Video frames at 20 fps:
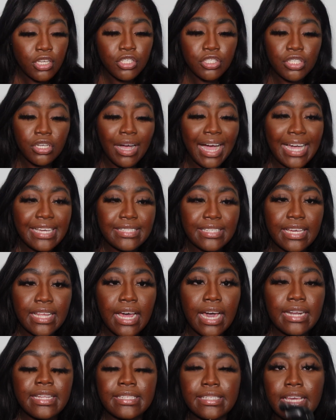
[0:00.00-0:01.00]
So I 10
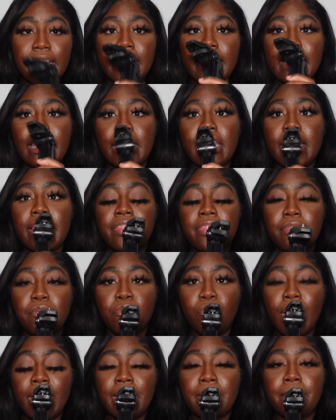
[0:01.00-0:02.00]
out of 10
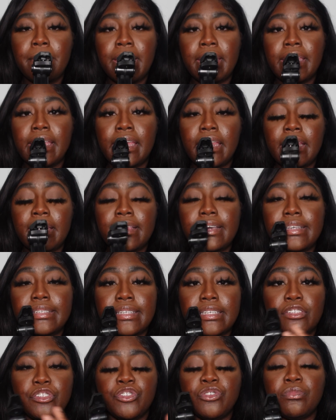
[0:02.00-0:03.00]
recommend getting
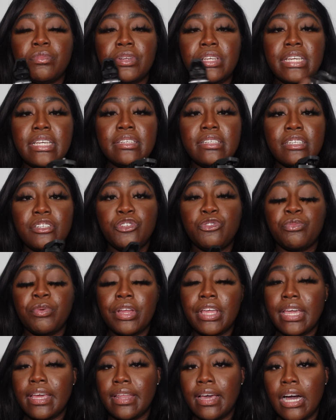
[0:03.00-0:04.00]
this. It's super easy,
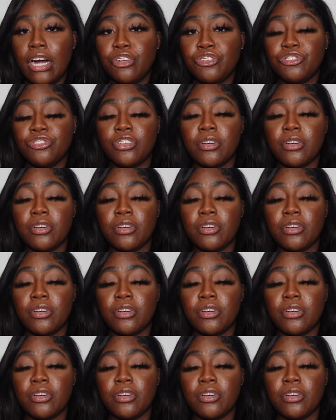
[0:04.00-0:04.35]
super handheld.